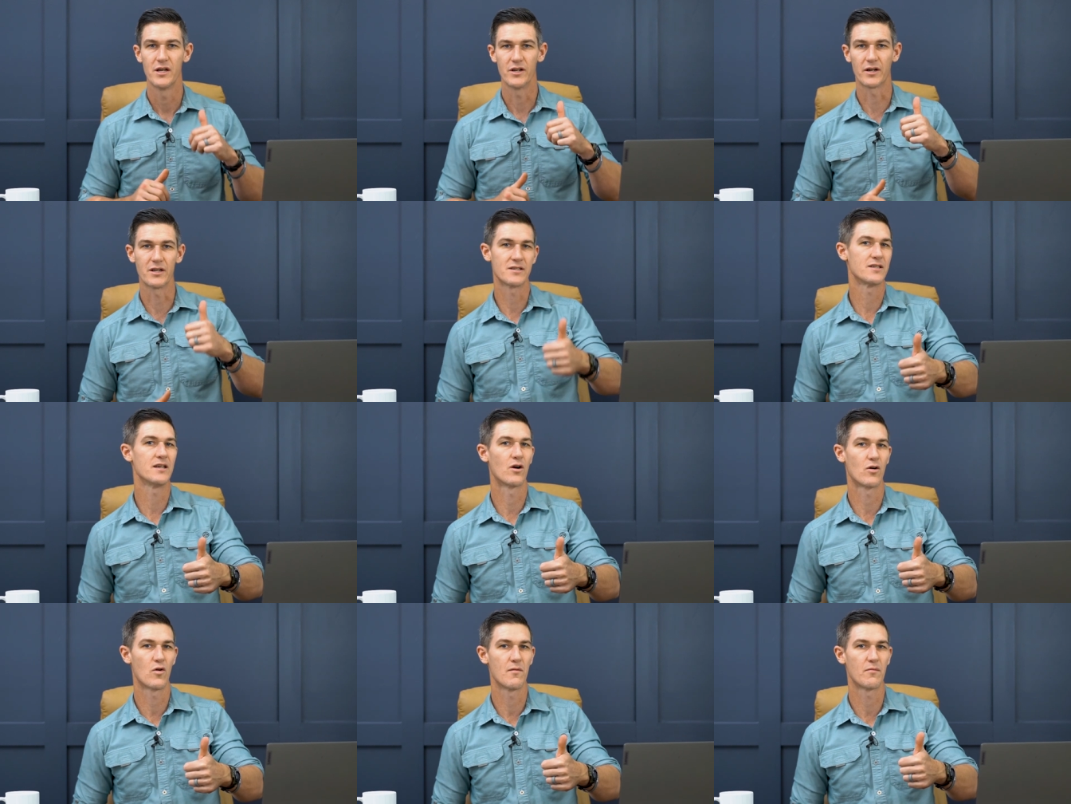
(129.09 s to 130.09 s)
You're gonna see,
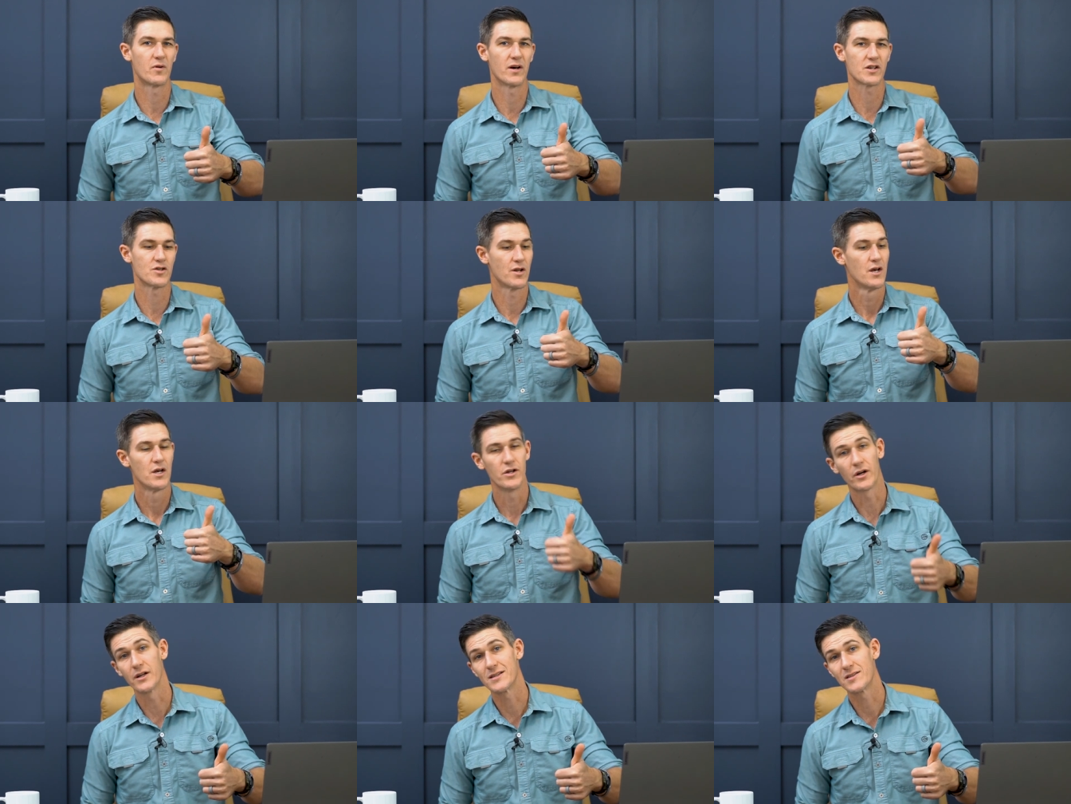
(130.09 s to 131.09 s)
or hormone production.
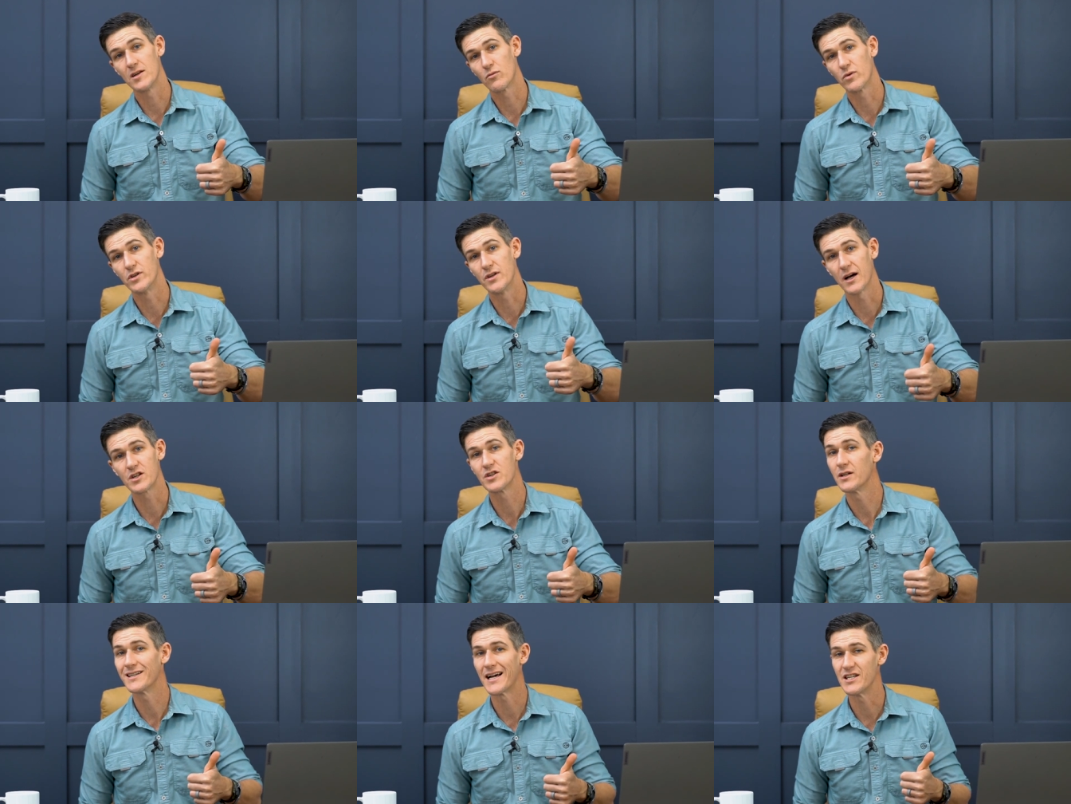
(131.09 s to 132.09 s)
You're gonna see
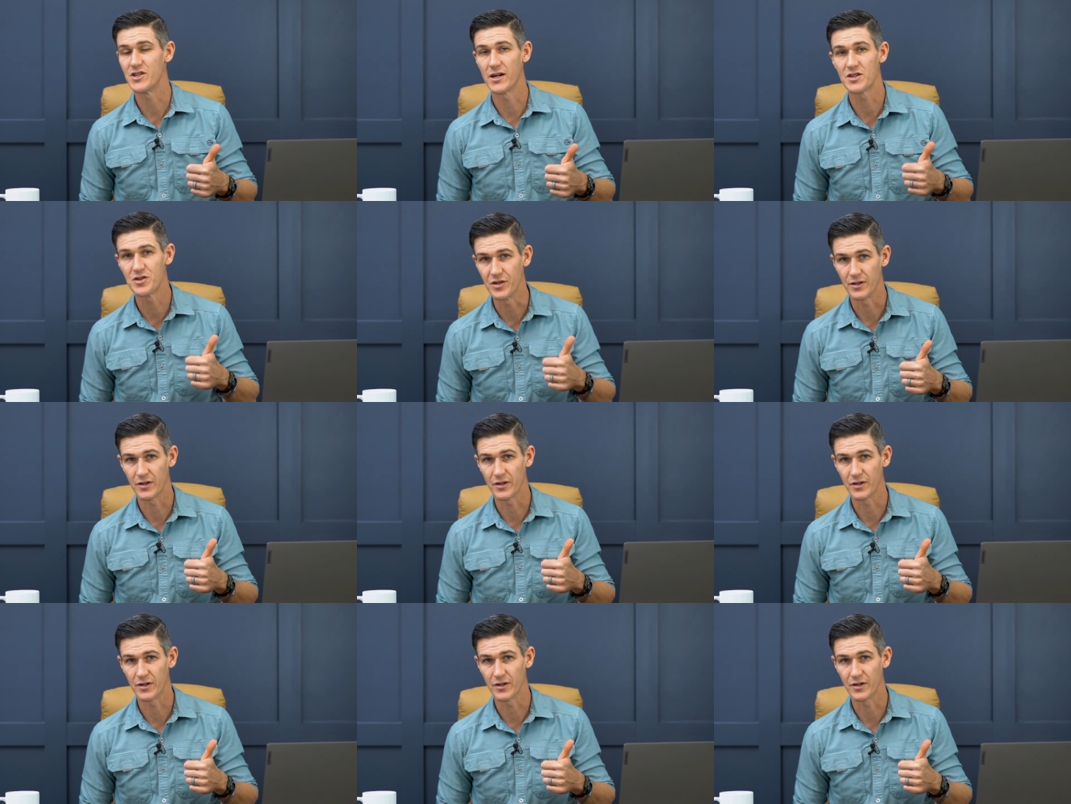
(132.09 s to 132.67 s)
reduction in digestion.